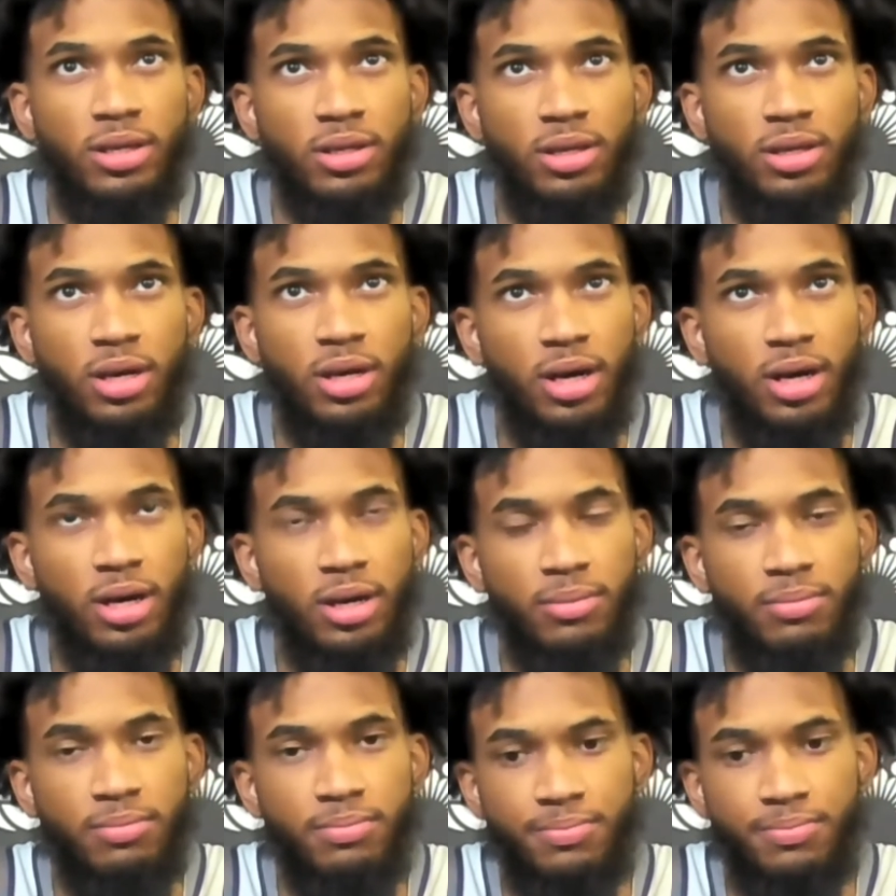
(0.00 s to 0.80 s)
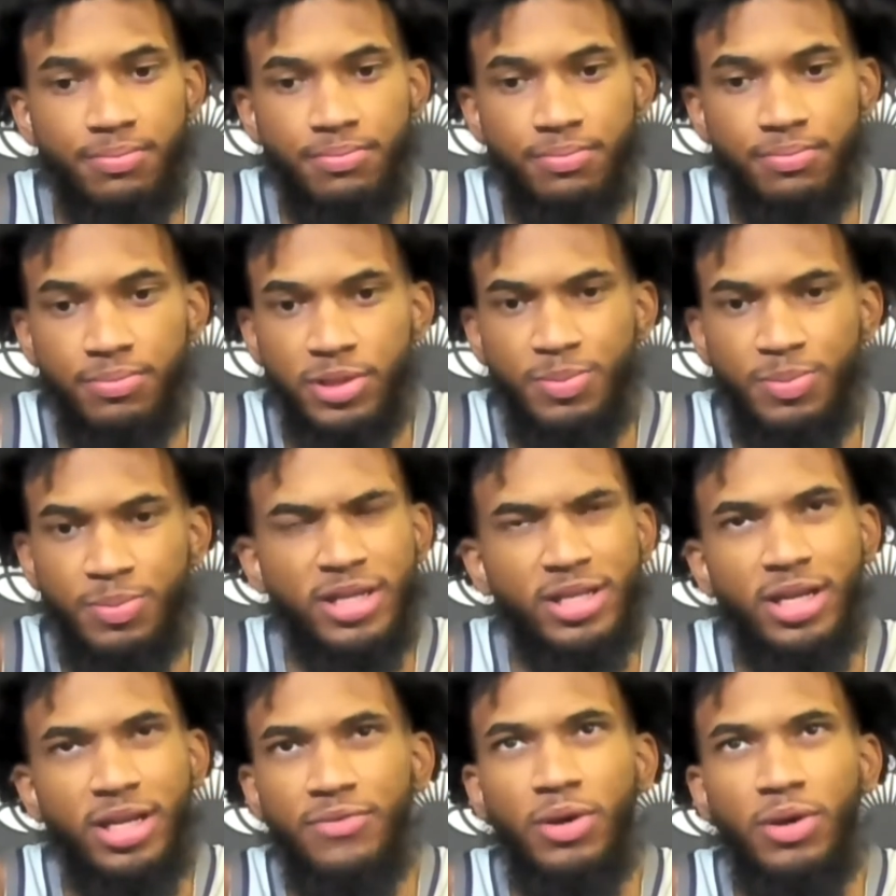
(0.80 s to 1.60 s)
um,
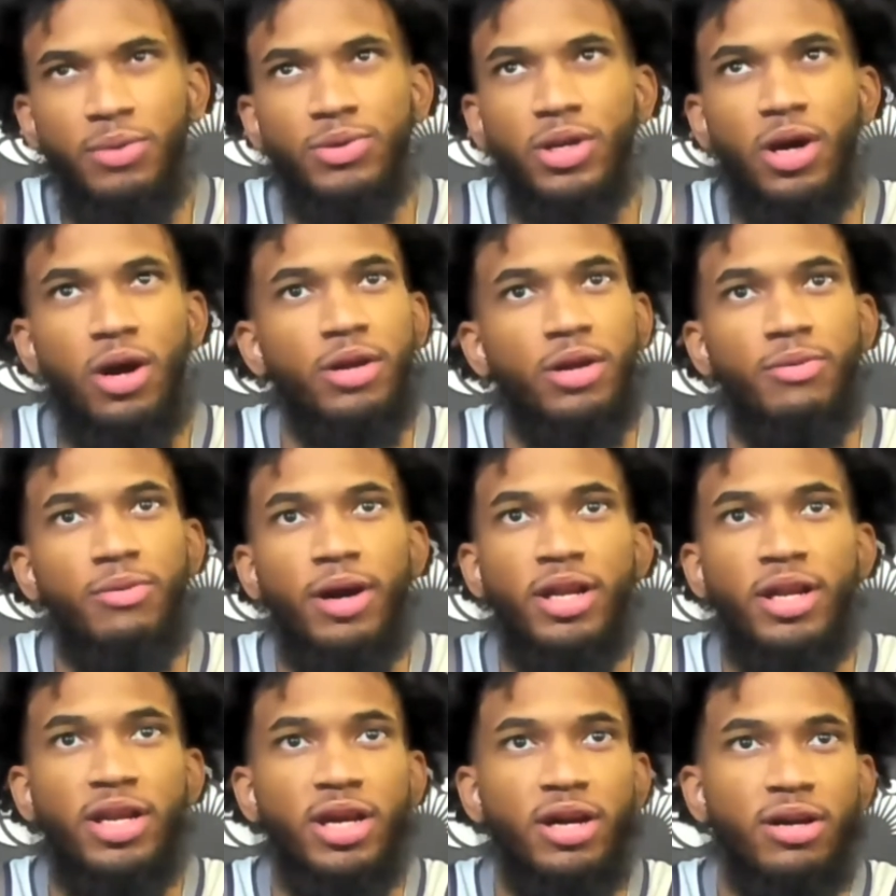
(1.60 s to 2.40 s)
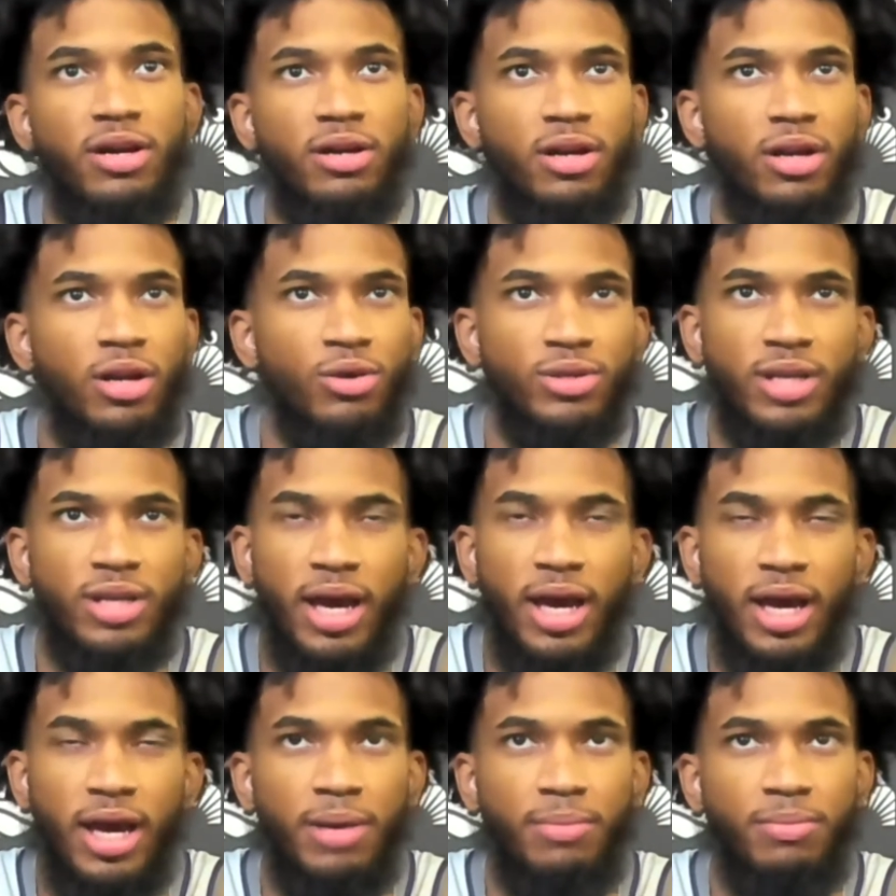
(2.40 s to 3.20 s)
especially if we was already right there, close
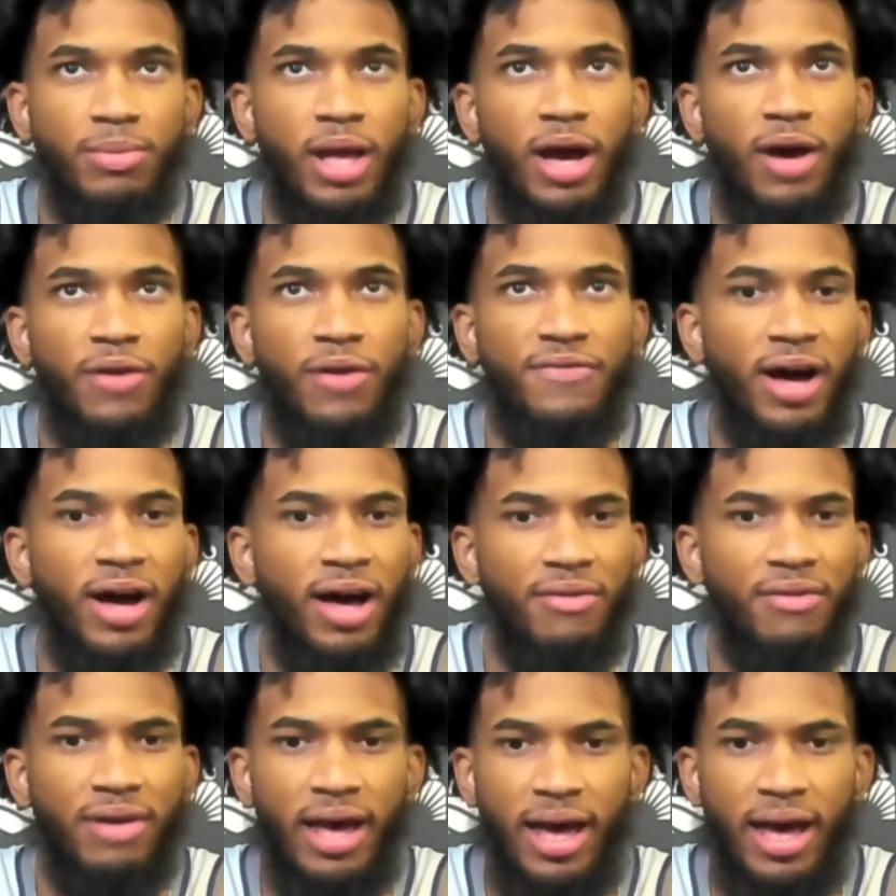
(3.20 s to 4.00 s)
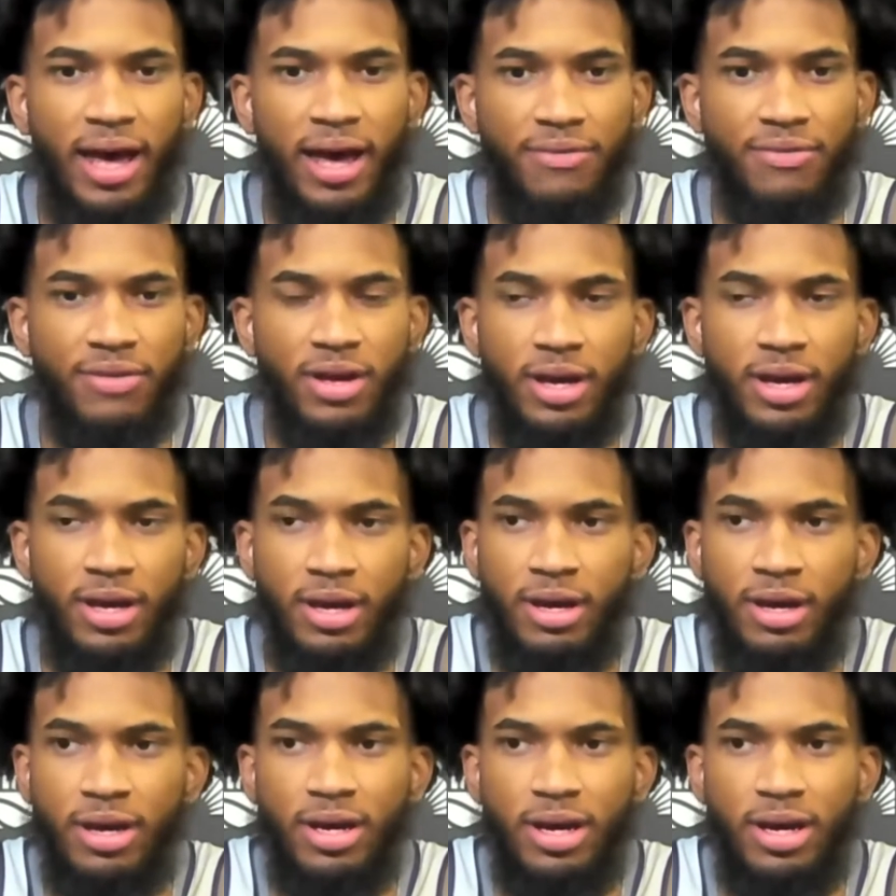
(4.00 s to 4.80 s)
game, down five at half.
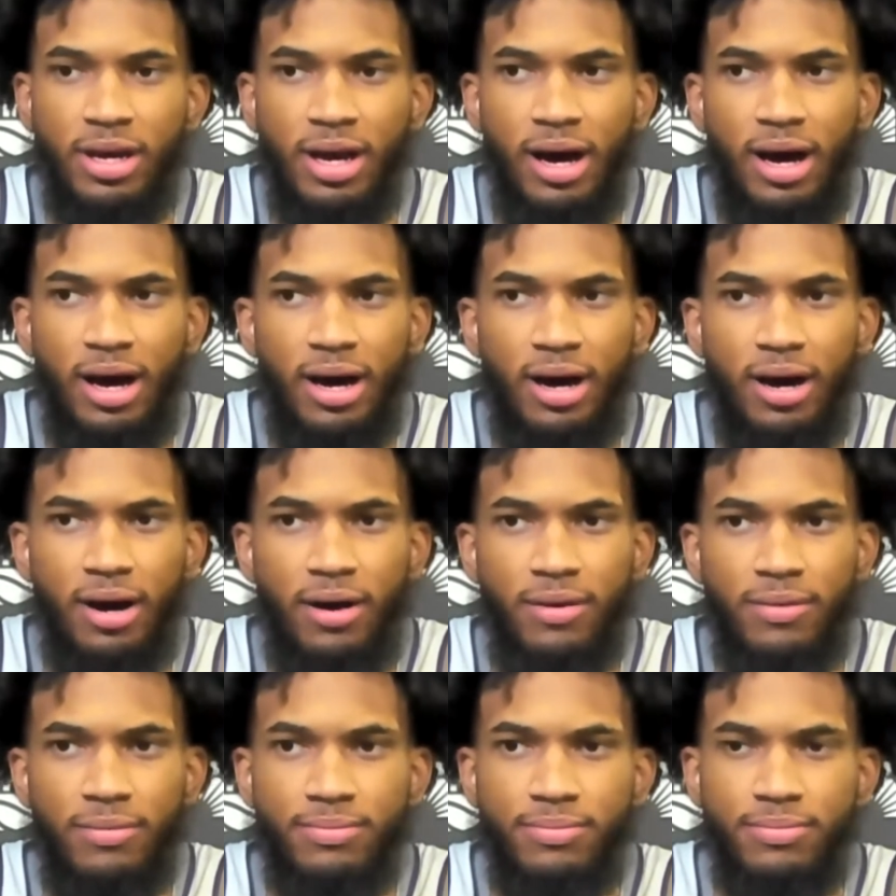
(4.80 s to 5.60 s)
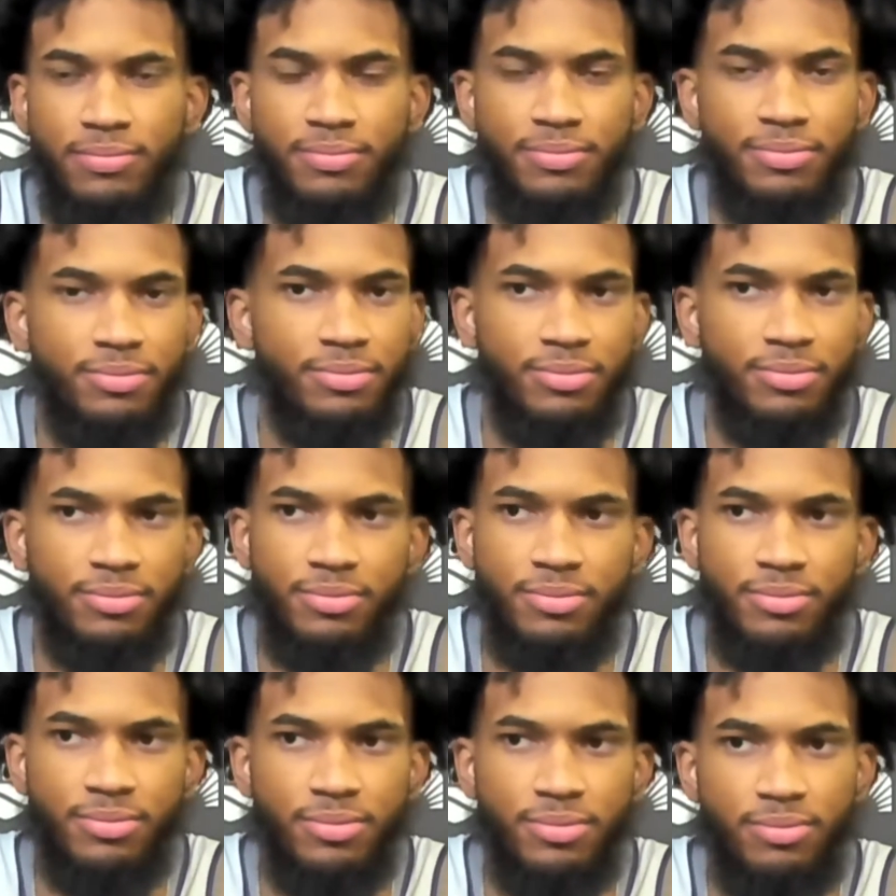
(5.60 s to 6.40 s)
Um,
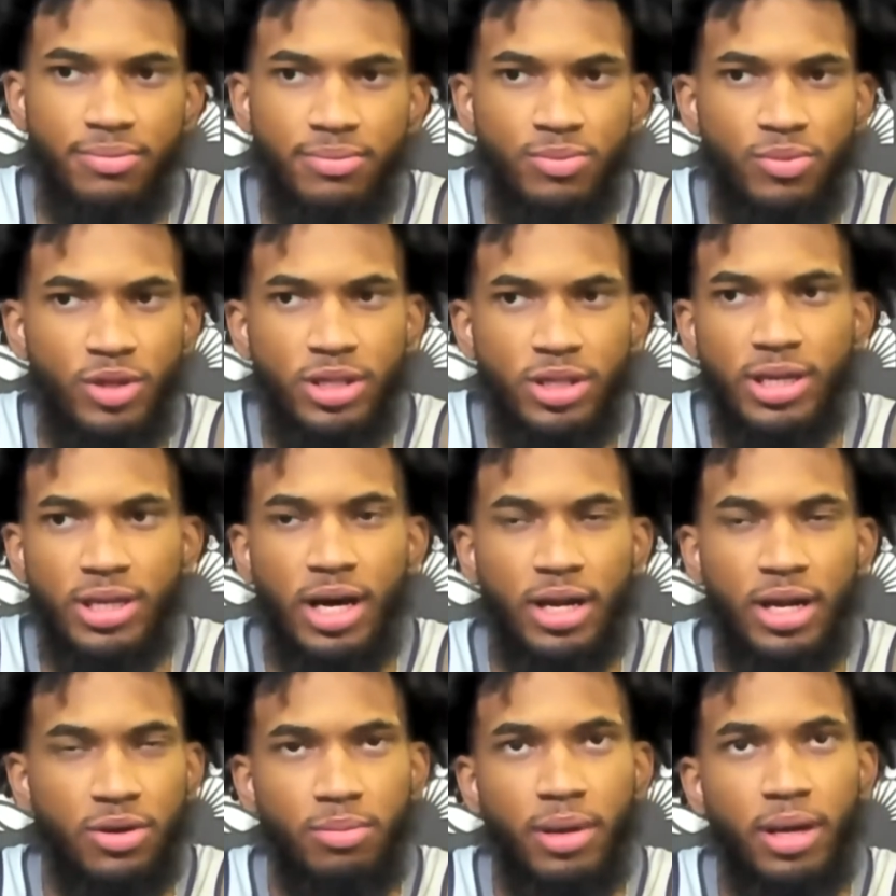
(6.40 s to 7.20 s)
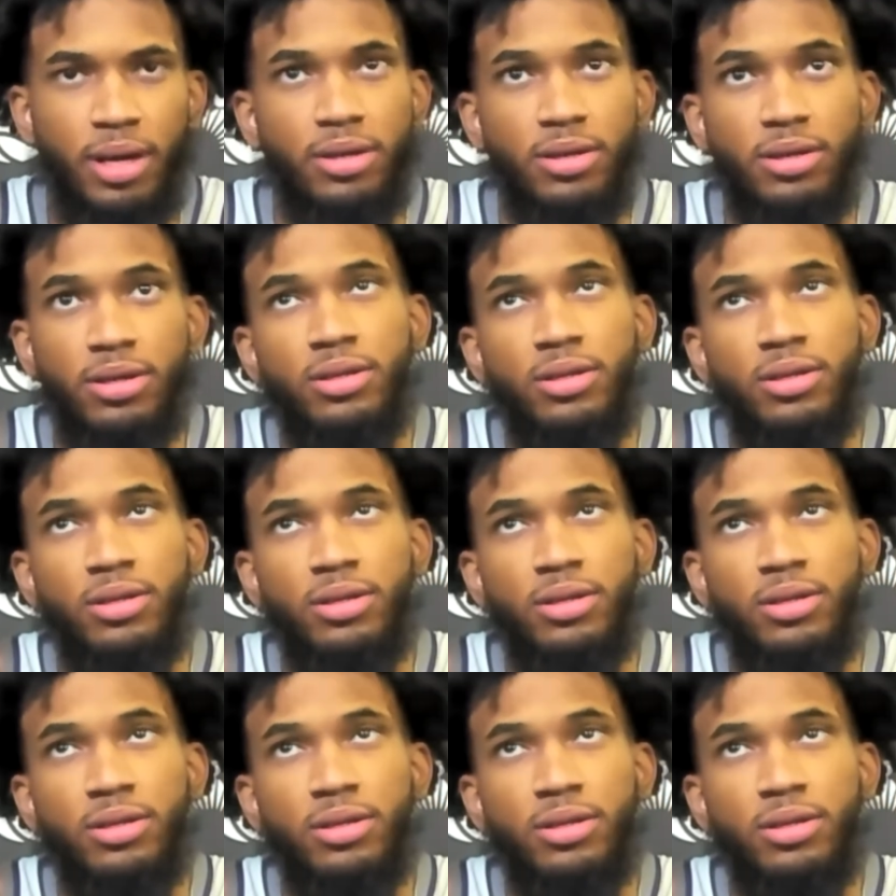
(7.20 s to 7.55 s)
we just got to do better.